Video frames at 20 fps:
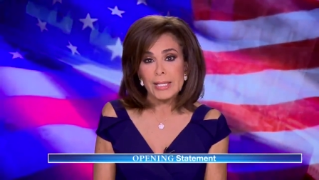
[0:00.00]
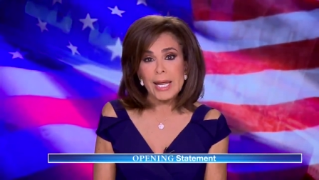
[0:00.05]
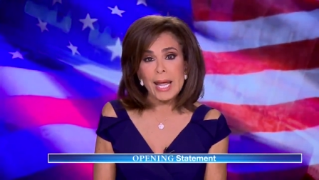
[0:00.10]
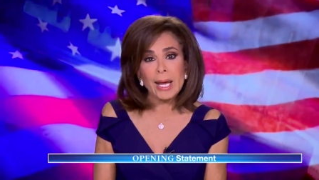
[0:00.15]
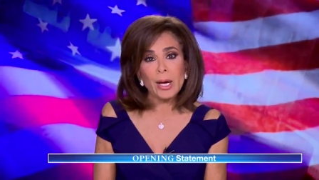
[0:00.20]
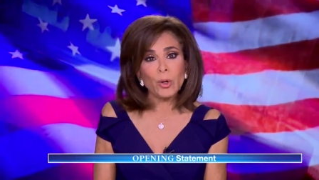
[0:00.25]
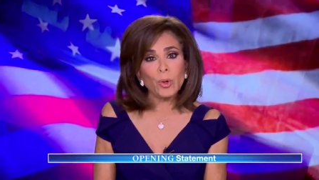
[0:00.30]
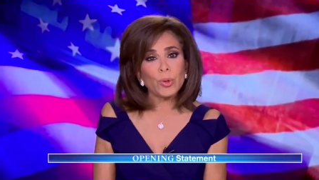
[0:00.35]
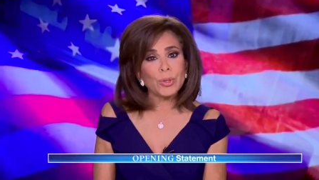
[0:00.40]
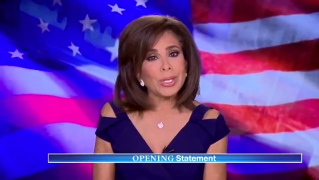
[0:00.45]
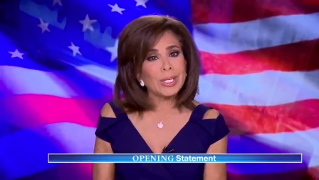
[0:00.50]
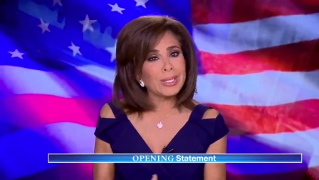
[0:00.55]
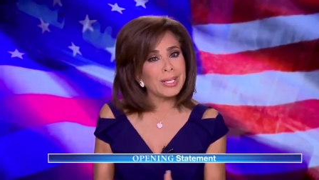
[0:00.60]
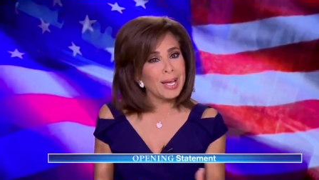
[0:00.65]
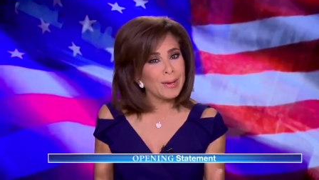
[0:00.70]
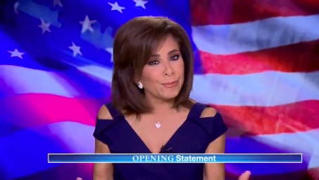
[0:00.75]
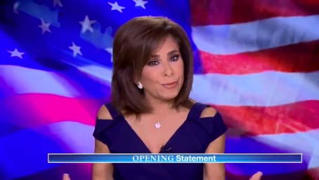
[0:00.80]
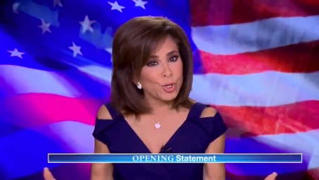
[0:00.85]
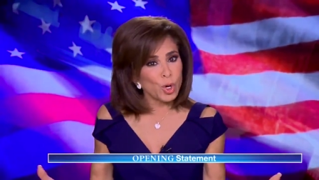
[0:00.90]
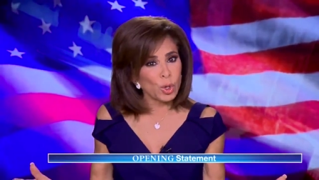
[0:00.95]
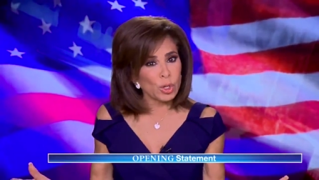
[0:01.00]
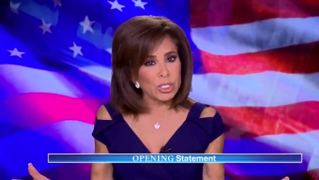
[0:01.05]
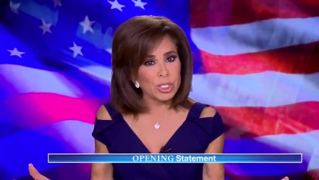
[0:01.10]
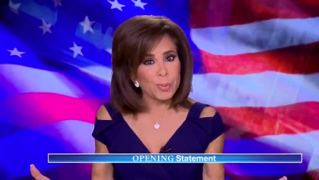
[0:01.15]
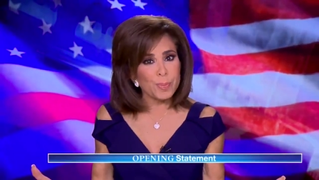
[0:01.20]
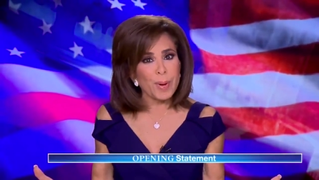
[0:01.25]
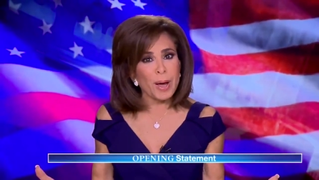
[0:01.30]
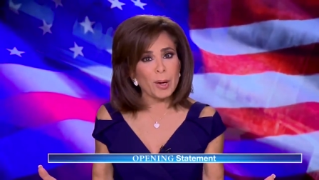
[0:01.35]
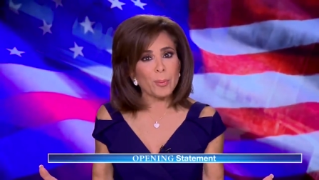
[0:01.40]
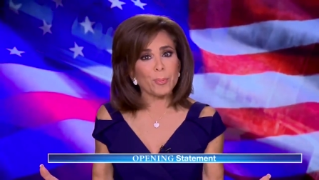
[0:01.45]
Now, the left
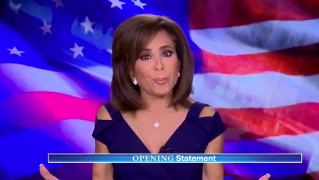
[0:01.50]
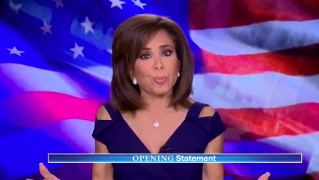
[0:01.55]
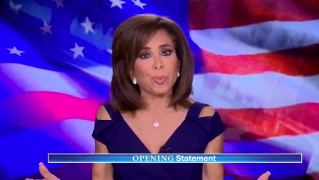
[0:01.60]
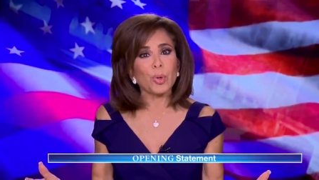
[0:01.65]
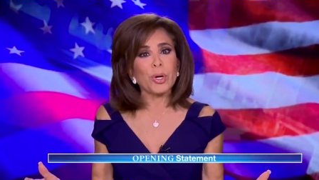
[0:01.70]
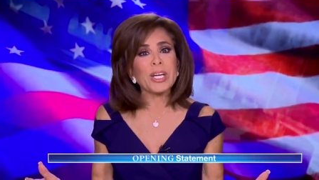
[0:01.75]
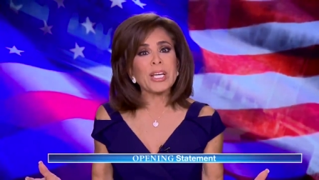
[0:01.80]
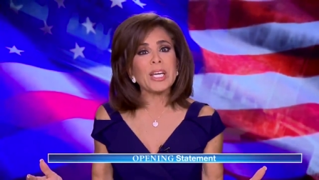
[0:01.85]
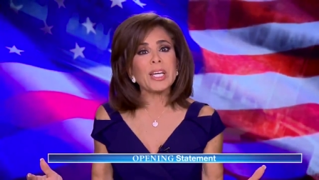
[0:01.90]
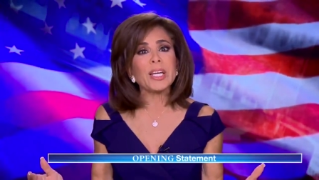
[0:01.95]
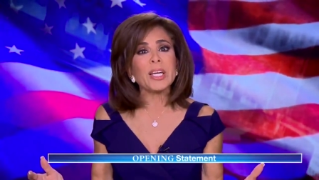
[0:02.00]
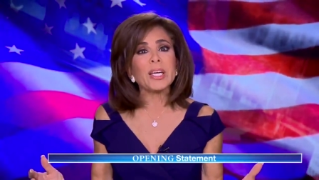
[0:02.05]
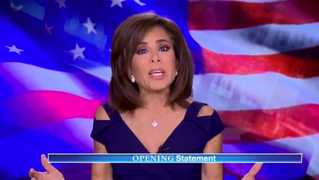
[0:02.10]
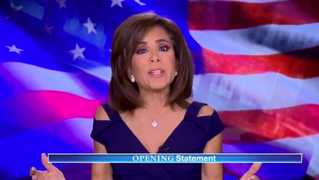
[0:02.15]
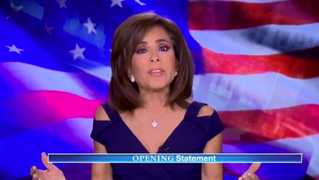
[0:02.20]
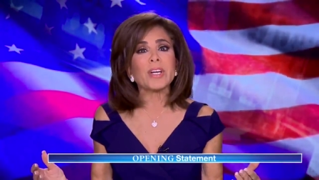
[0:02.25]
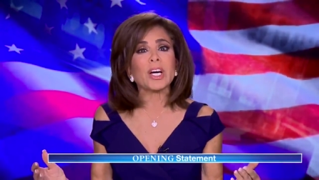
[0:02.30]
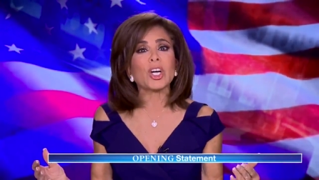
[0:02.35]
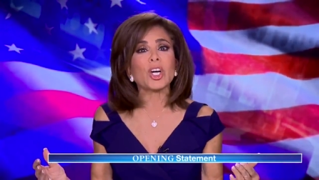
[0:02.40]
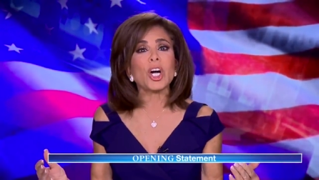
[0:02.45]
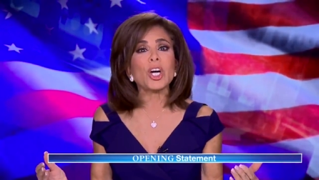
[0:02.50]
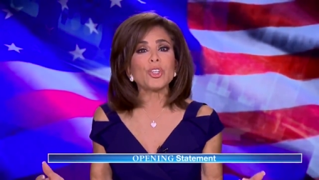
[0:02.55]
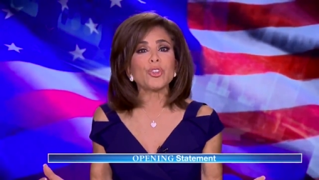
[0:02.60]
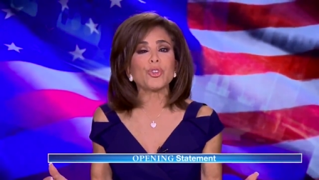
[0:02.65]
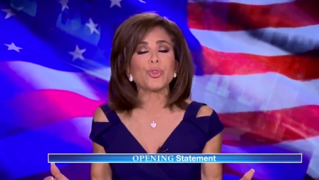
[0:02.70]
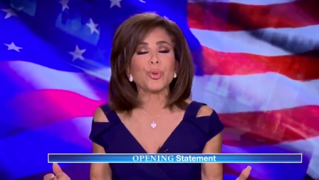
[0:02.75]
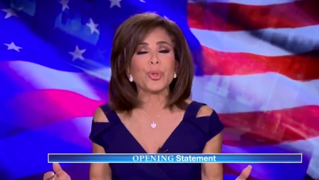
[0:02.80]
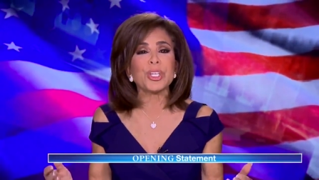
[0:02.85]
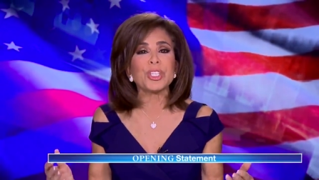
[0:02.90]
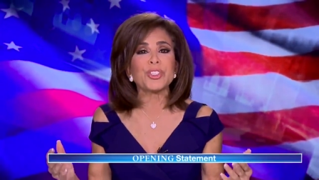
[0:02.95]
talks about bringing the
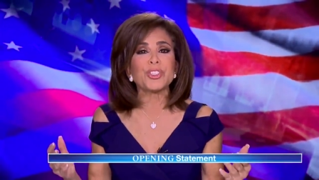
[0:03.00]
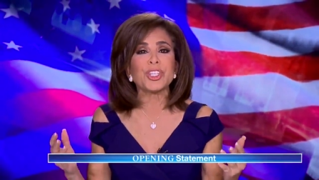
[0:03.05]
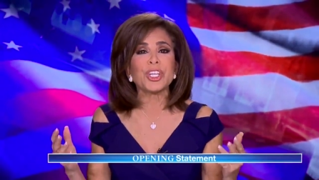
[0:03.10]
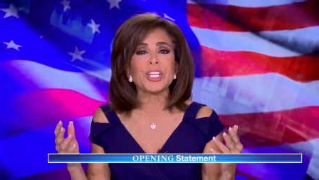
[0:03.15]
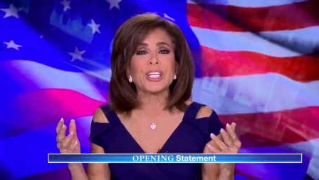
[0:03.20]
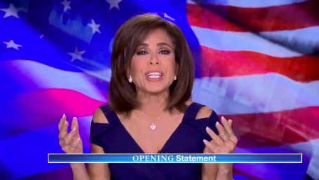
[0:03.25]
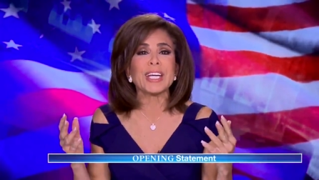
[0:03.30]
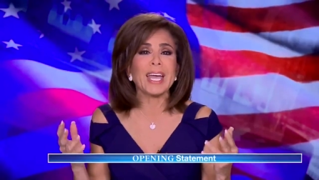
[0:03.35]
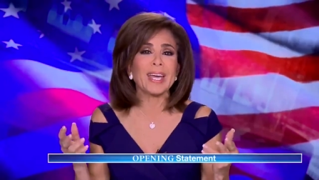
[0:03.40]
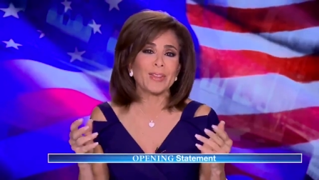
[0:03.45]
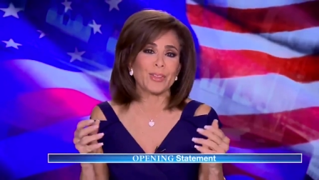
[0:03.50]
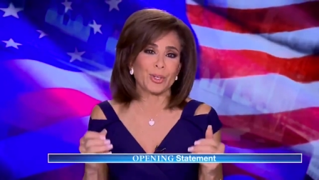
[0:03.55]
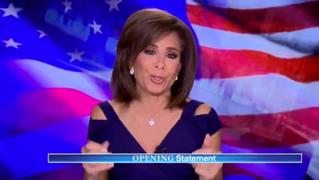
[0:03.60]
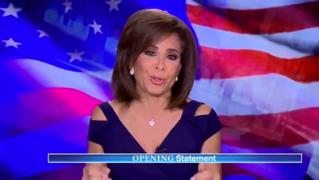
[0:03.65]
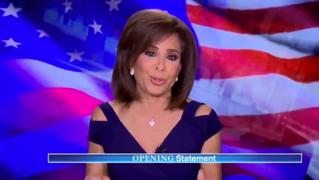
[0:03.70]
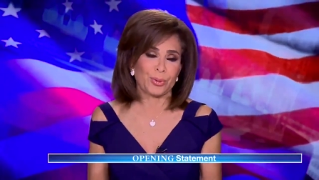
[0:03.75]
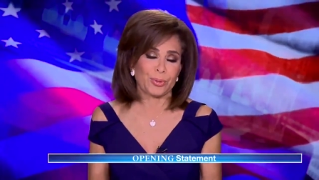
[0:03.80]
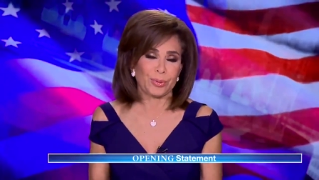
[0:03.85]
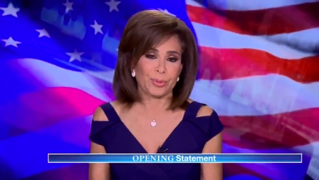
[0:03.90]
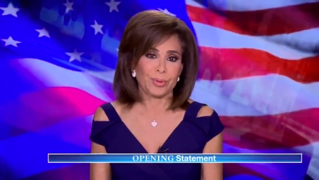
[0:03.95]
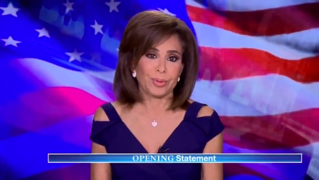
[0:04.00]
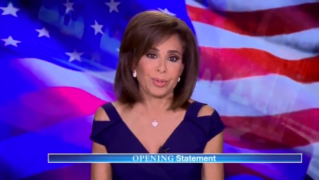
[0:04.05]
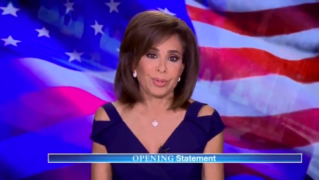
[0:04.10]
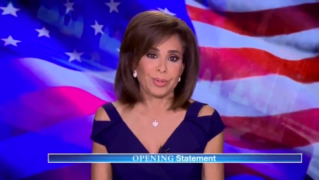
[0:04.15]
country together